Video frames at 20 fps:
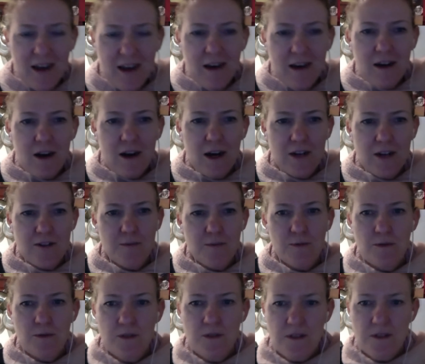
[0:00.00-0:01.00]
kinds of
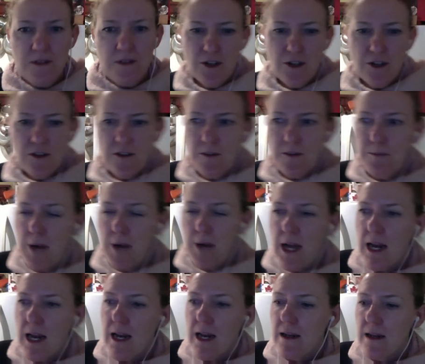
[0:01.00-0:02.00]
procedures,
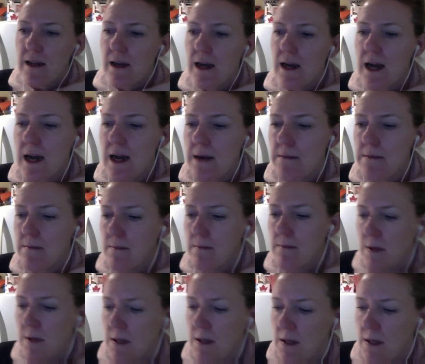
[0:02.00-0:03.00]
but
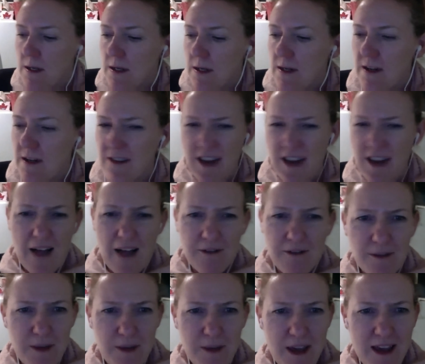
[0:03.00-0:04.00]
does it have
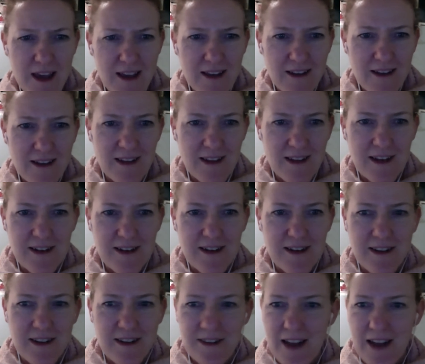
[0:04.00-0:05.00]
to be?
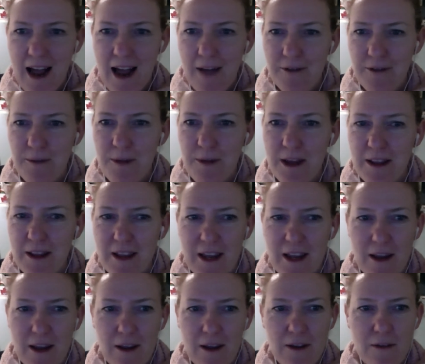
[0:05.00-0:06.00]
Does it have to be?
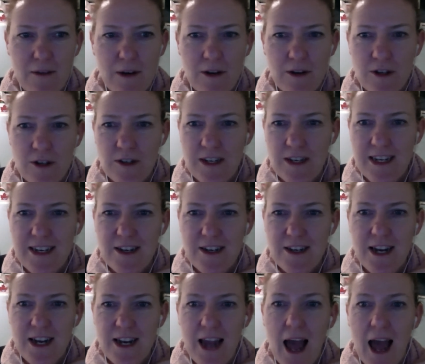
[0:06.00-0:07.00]
Even just
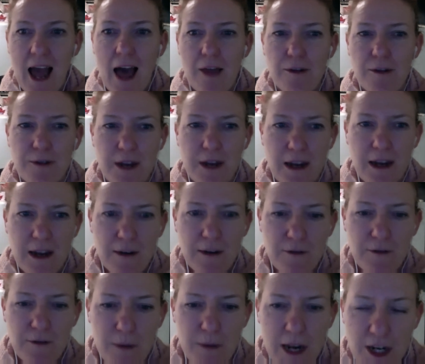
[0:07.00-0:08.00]
gathering
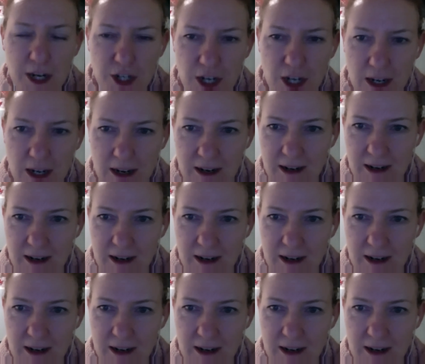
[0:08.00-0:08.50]
information